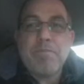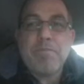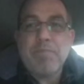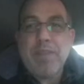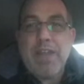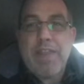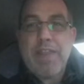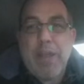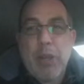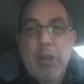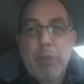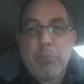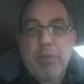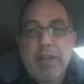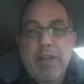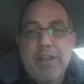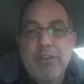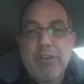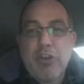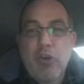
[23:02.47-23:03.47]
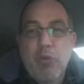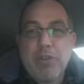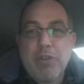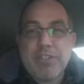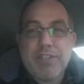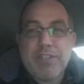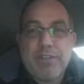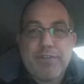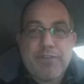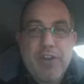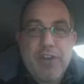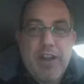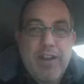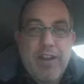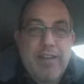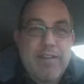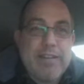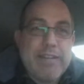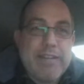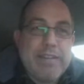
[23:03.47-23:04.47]
and they don't bring the old ones to the front,
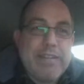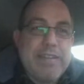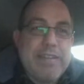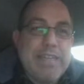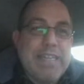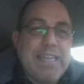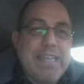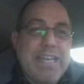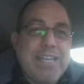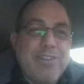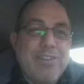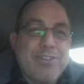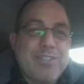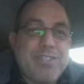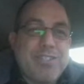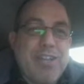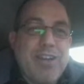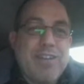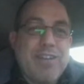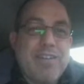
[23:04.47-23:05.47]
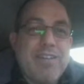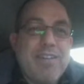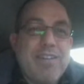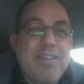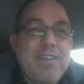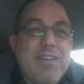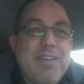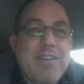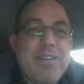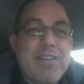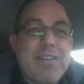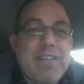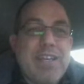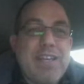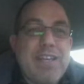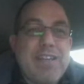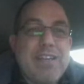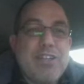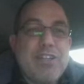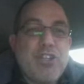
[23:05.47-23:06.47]
and then you're stuck
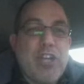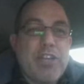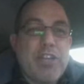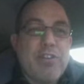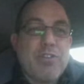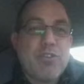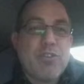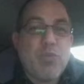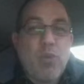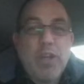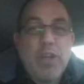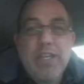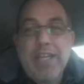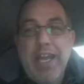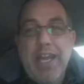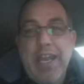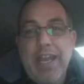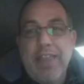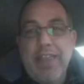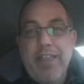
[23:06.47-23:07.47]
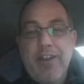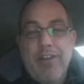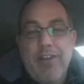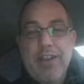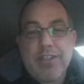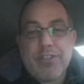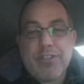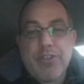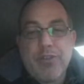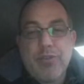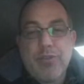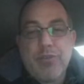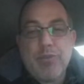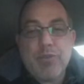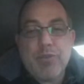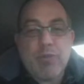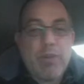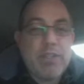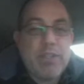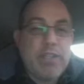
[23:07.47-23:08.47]
getting injectors one day that are X2s,
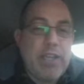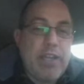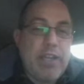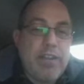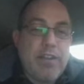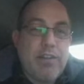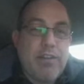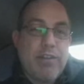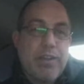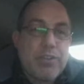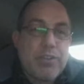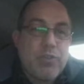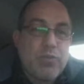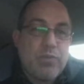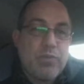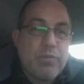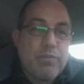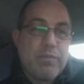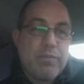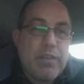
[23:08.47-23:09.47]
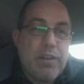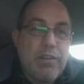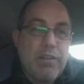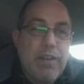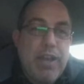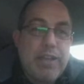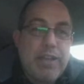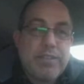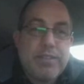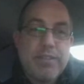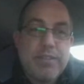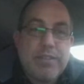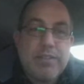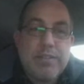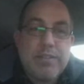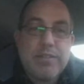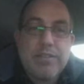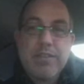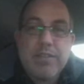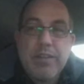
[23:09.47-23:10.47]
one day that are
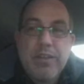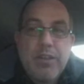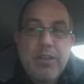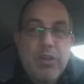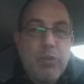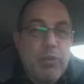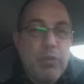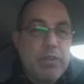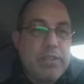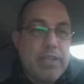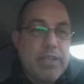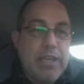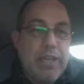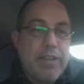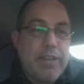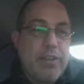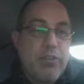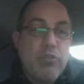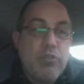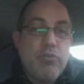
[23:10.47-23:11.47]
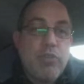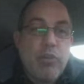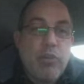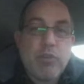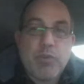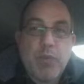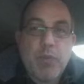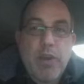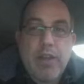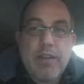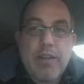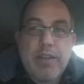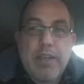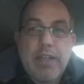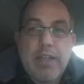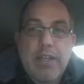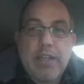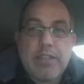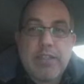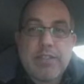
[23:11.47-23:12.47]
X's, one day that are who knows what, and
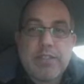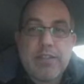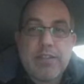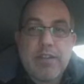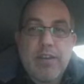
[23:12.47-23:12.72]
it's